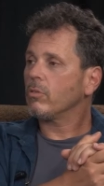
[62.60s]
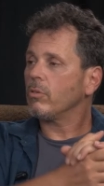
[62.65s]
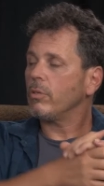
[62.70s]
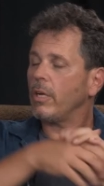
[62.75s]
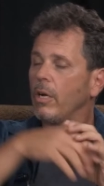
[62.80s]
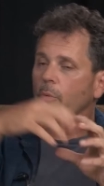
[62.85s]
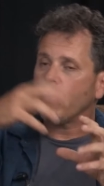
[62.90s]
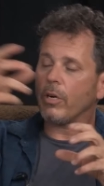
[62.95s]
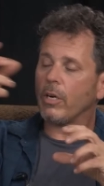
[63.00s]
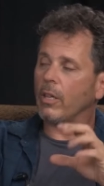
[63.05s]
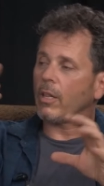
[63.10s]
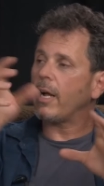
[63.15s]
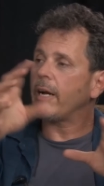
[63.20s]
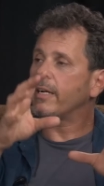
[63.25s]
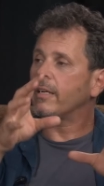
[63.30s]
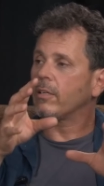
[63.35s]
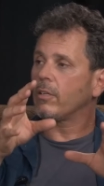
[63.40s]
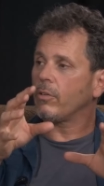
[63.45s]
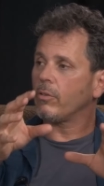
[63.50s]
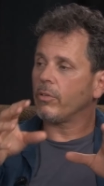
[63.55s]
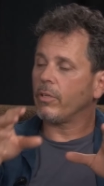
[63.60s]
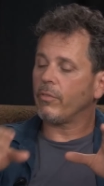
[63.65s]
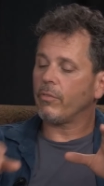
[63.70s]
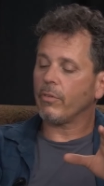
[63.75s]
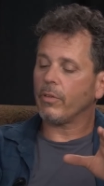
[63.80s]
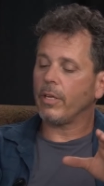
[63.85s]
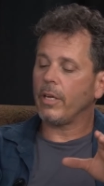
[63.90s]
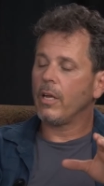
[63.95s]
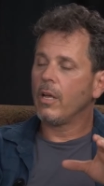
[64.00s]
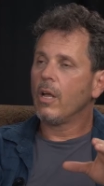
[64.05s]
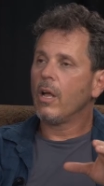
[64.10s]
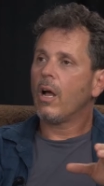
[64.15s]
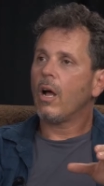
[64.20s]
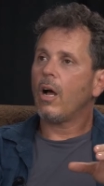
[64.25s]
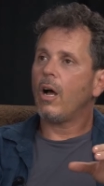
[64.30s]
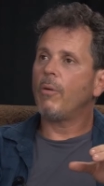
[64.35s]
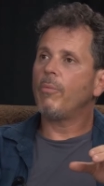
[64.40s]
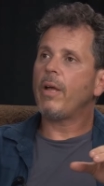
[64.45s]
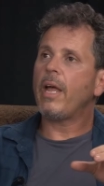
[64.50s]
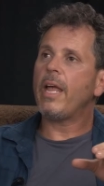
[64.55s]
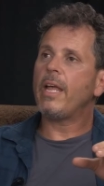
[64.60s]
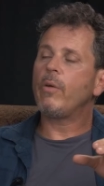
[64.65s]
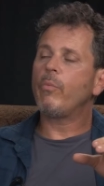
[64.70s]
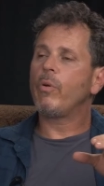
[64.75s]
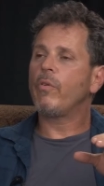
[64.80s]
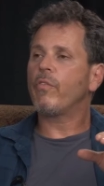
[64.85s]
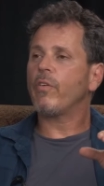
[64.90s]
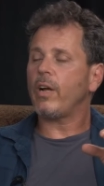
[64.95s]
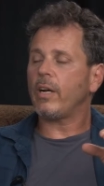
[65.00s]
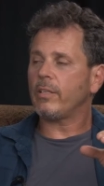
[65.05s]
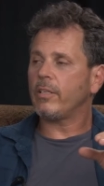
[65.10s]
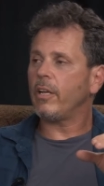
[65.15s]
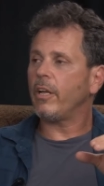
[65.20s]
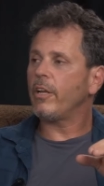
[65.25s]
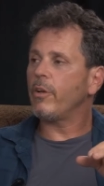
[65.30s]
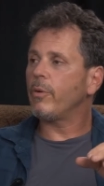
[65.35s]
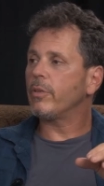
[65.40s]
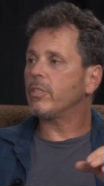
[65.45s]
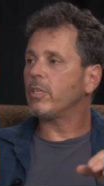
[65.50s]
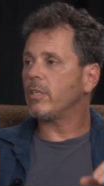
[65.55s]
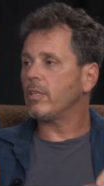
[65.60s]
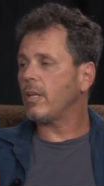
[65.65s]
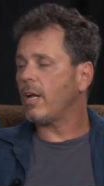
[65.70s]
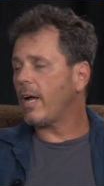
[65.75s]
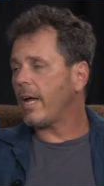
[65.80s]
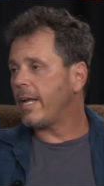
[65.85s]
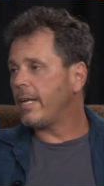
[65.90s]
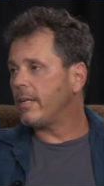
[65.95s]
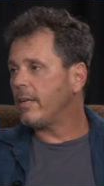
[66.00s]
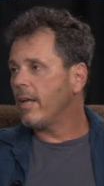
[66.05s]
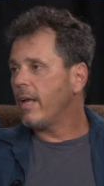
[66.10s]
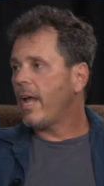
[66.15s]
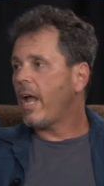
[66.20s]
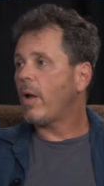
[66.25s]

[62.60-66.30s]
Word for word: So now we're going to light it a little differently. Um, hey, we forgot to tell you it's at night